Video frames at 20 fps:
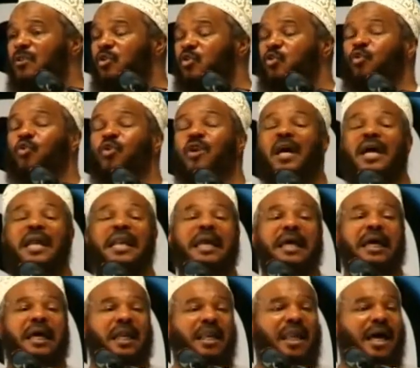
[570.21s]
Surah
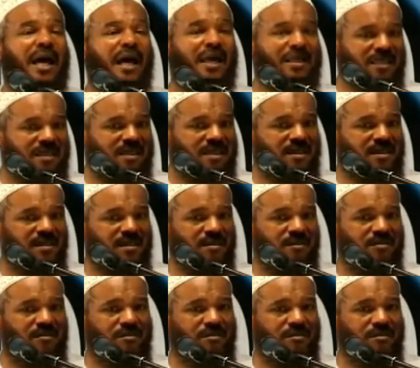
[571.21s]
Al-Ikhlas,